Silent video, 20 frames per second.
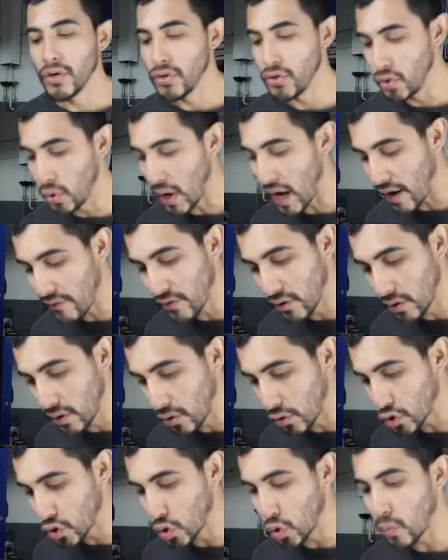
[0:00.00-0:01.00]
You have your
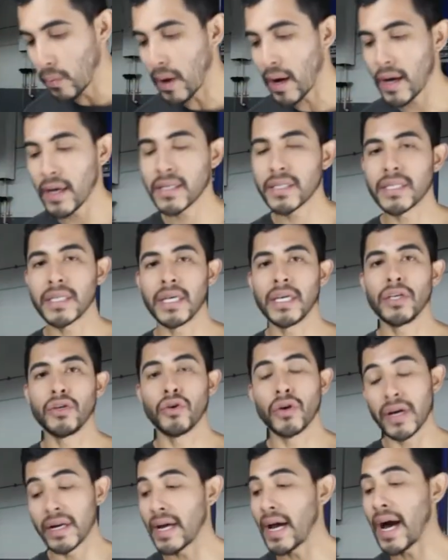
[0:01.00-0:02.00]
little toolbox,
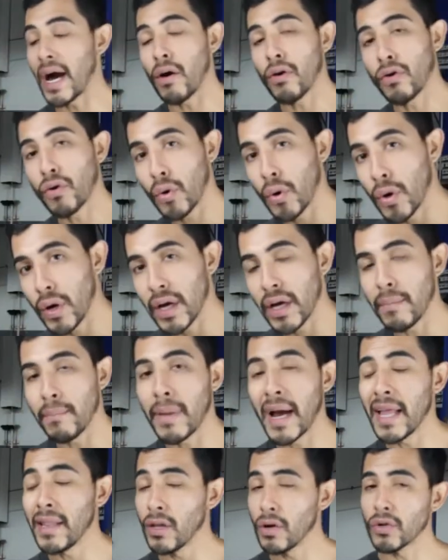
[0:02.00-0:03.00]
you're gonna outgrow it.
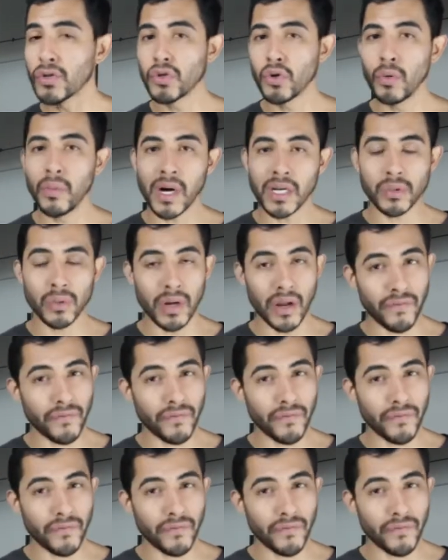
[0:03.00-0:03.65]
My little toolbox, when